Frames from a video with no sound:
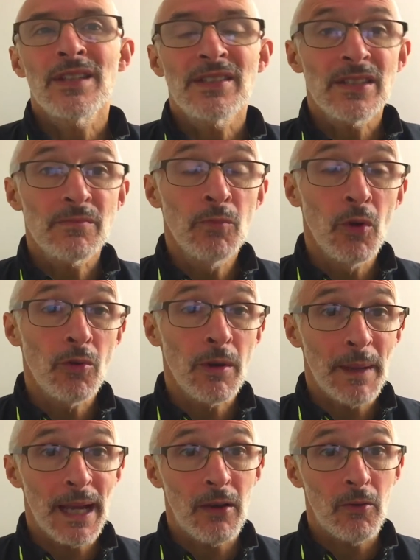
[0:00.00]
this is more
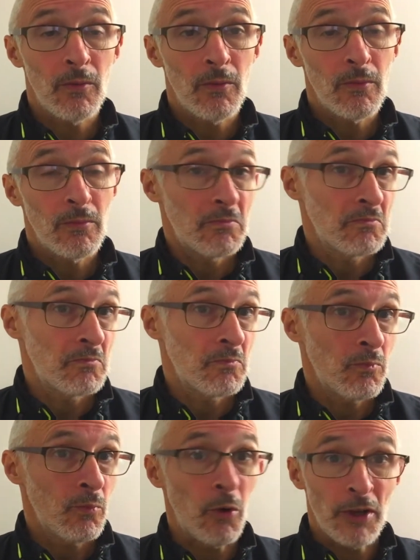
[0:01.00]
about
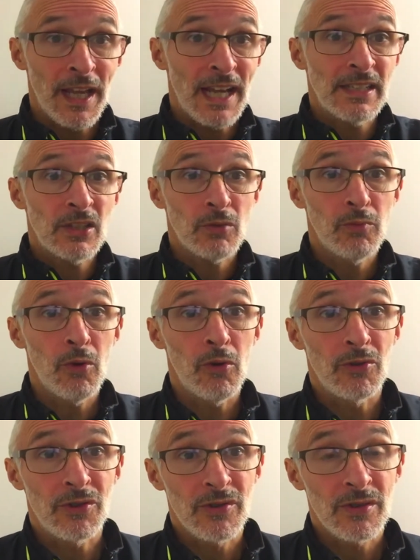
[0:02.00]
what you're heading
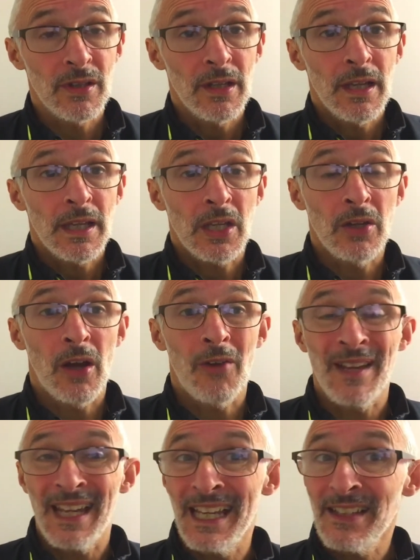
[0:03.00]
towards. You know,
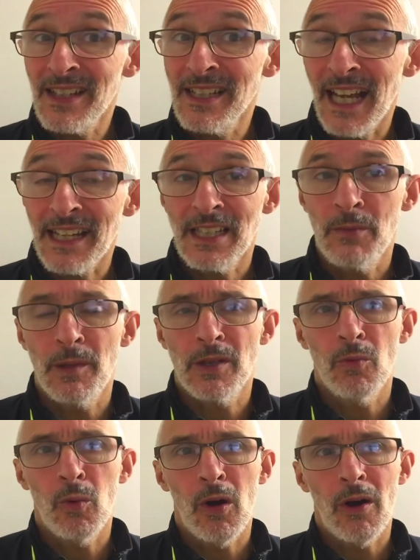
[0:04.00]
it is connected with
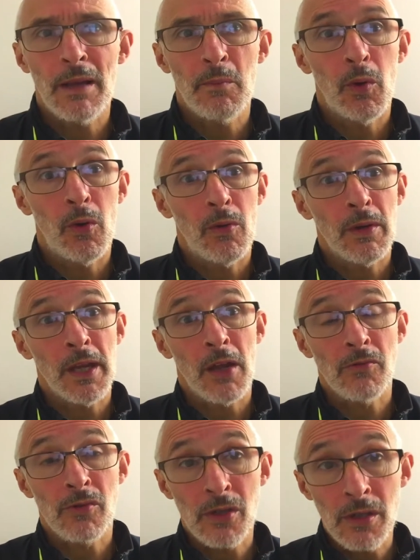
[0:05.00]
the why, but, you
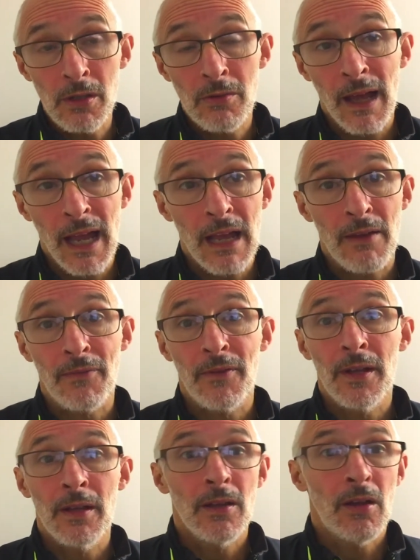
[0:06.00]
know, do you have
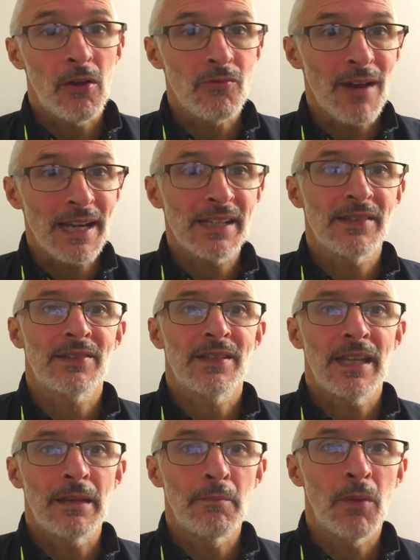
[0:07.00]
a race
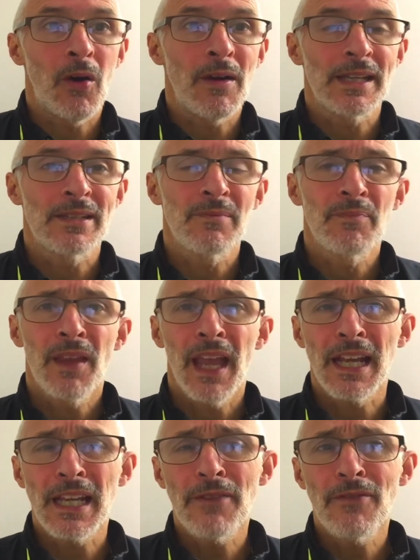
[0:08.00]
in mind?
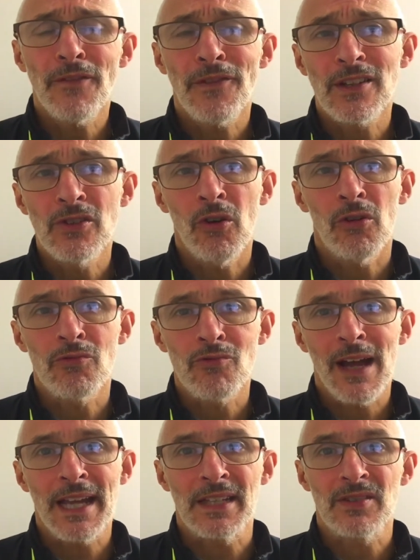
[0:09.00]
And even if it's not a
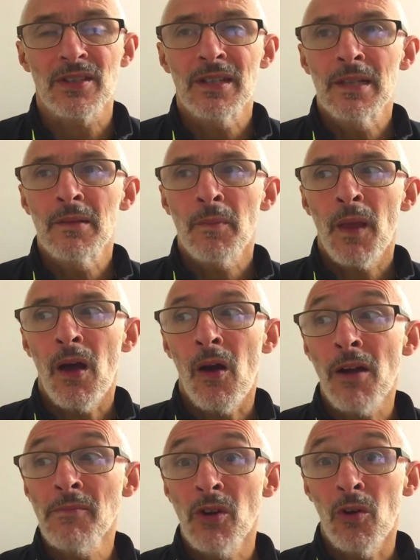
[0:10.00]
race,
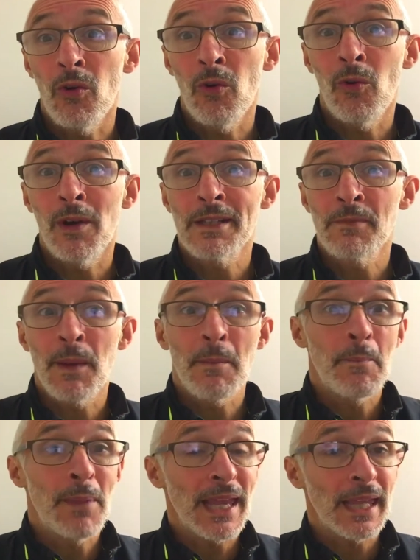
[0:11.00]
I've not always
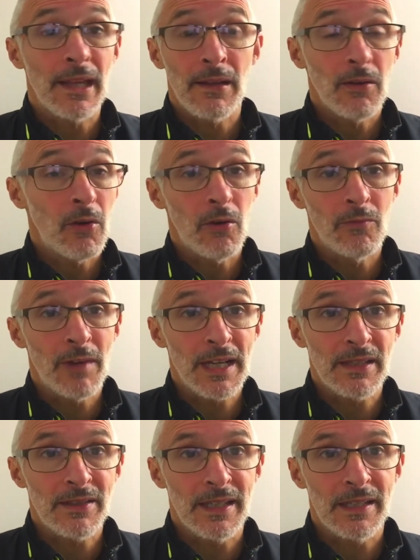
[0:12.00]
been big on
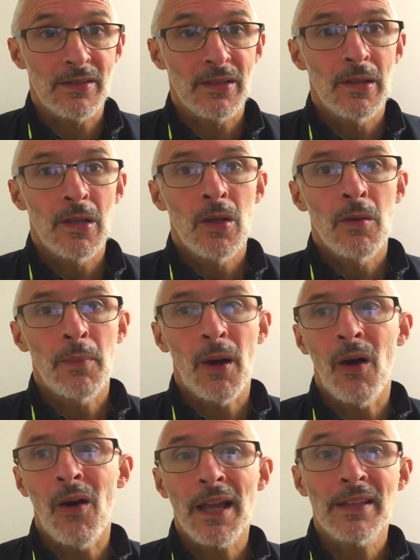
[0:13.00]
races,
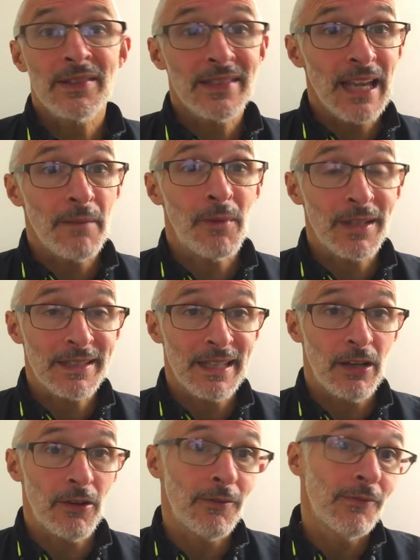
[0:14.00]
but I set
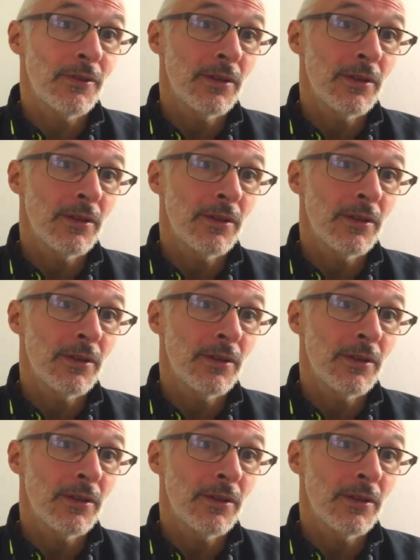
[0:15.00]
myself